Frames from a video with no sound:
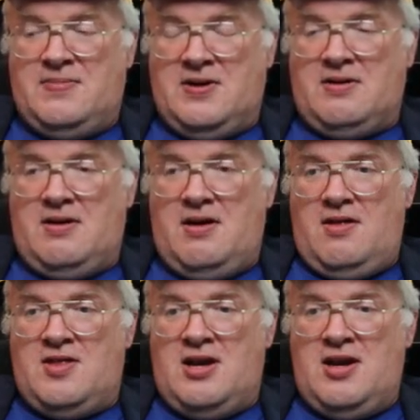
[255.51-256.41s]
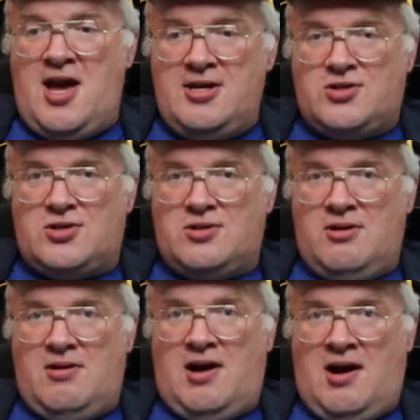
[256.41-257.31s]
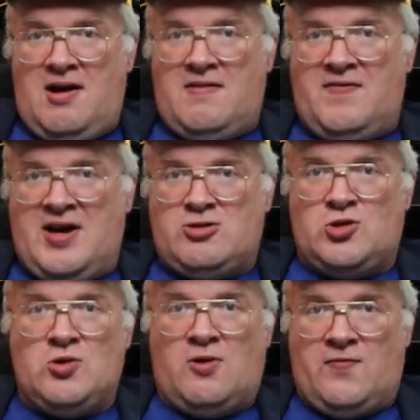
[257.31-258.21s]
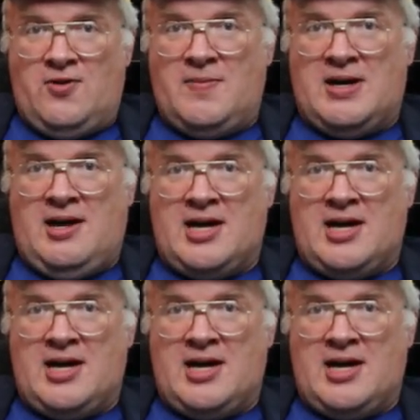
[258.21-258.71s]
But the nature of that short format,